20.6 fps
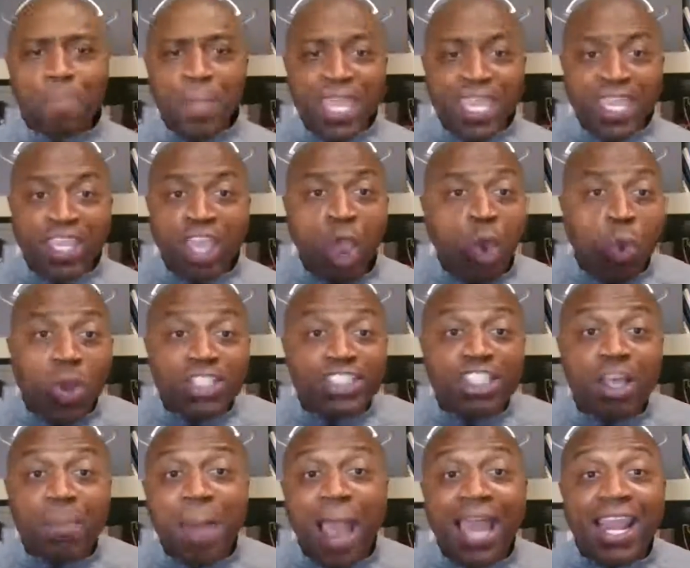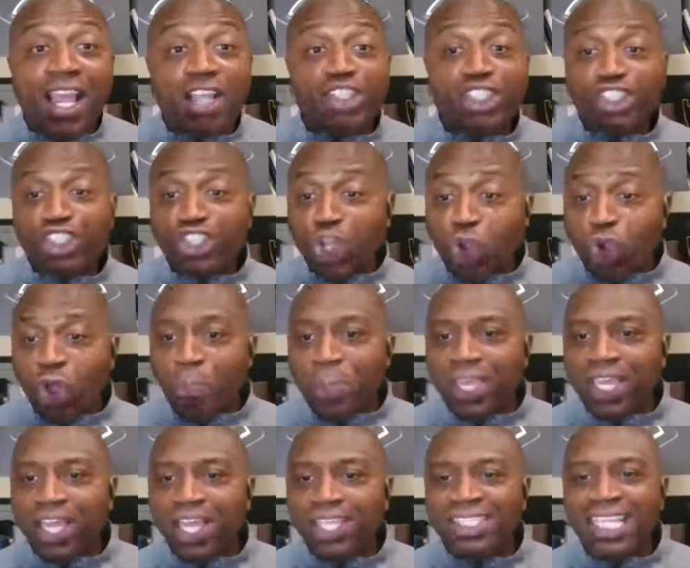to be what somebody else is doing
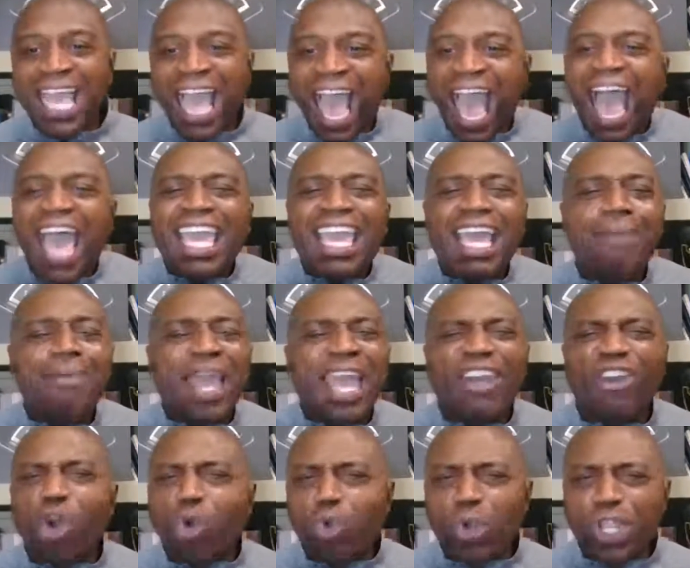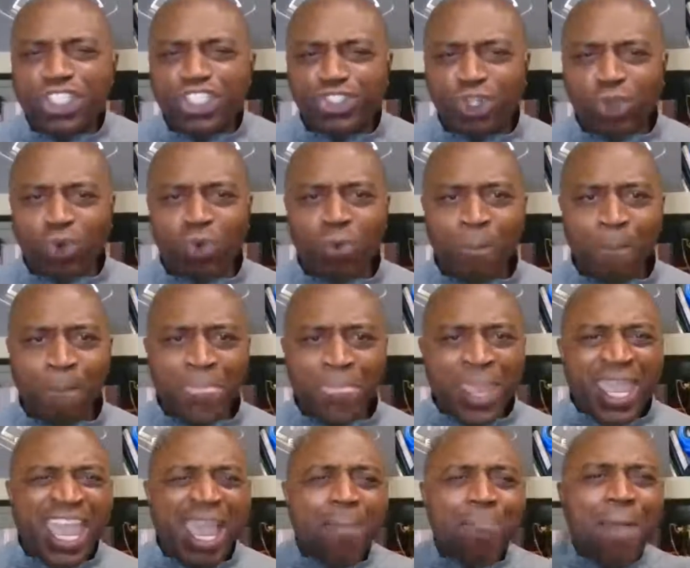because I am an original.
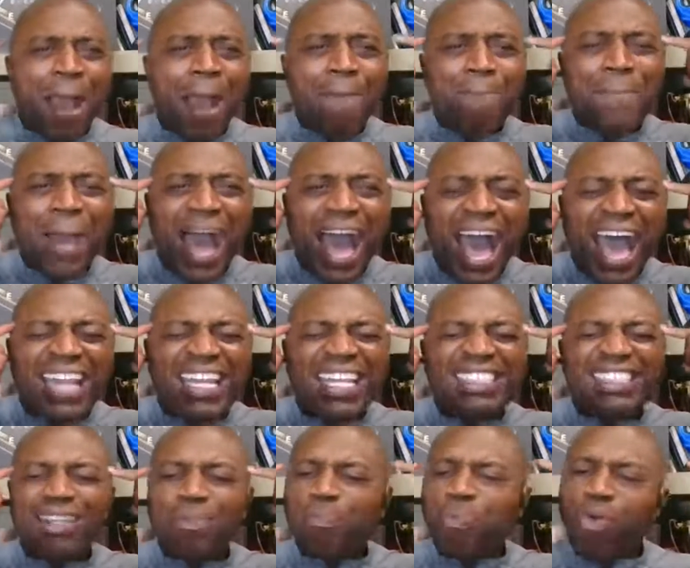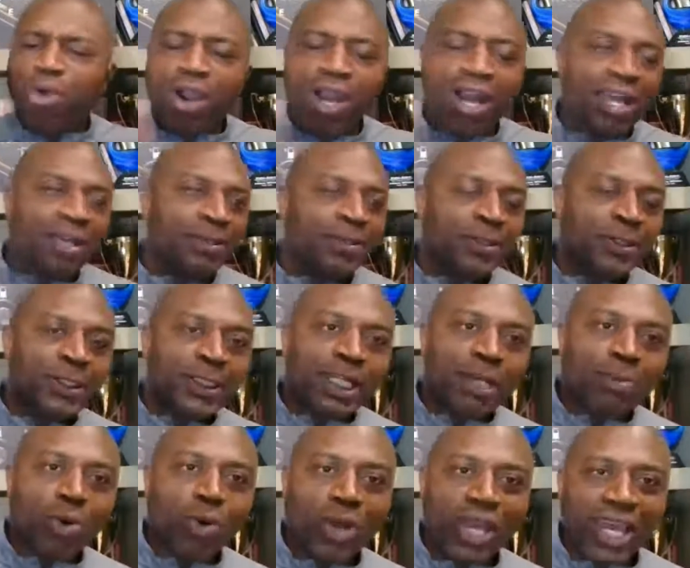And my mind is, boy,
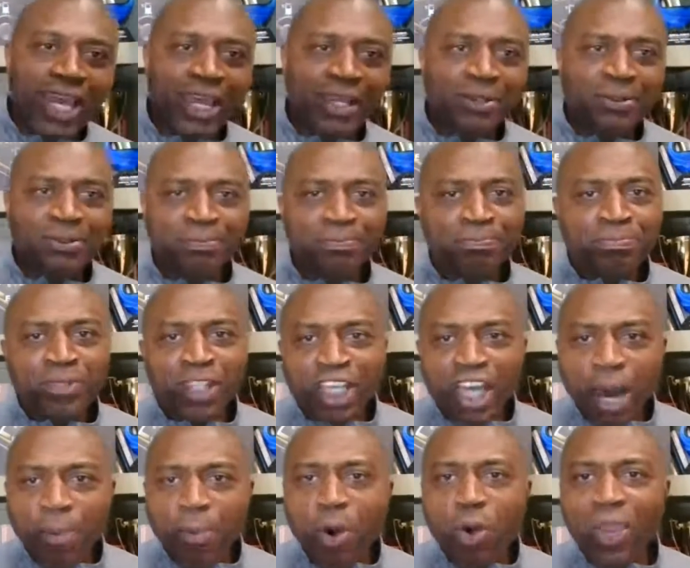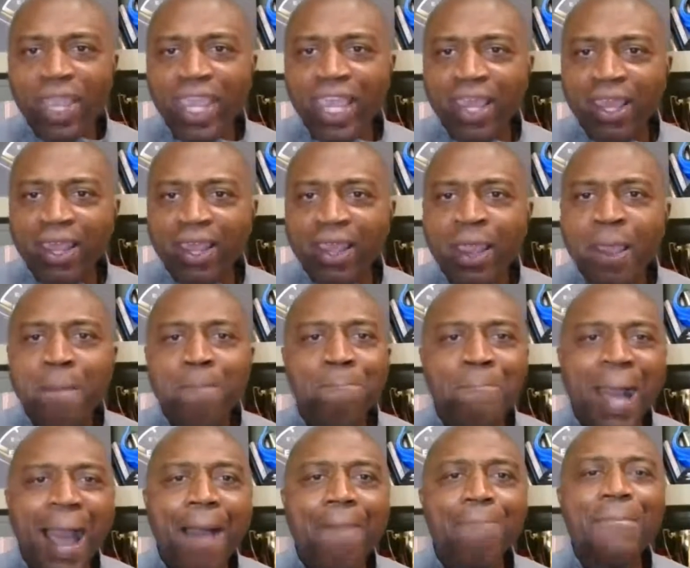come on, Ant. Come on, Ant.
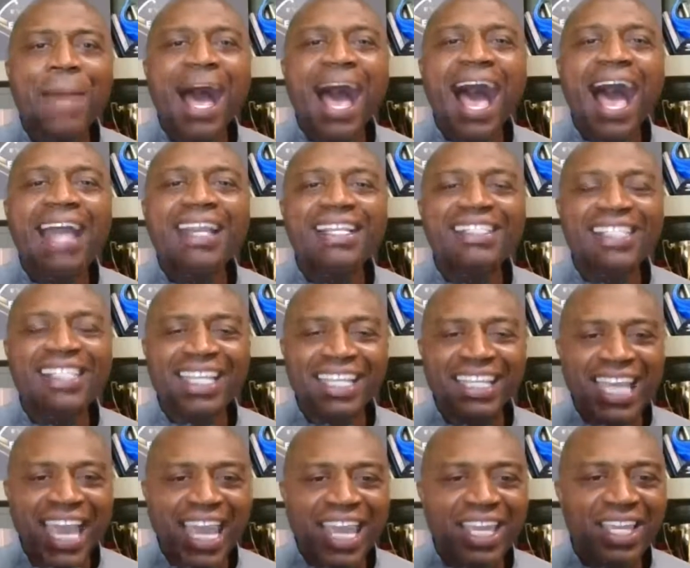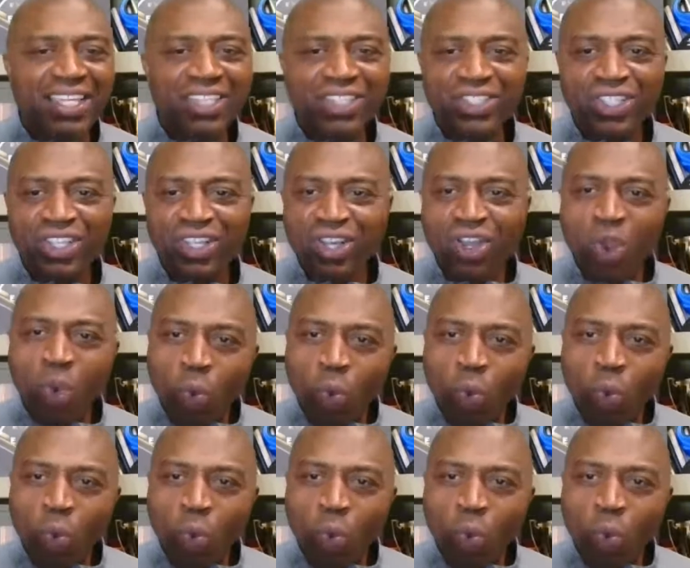My mind is engaged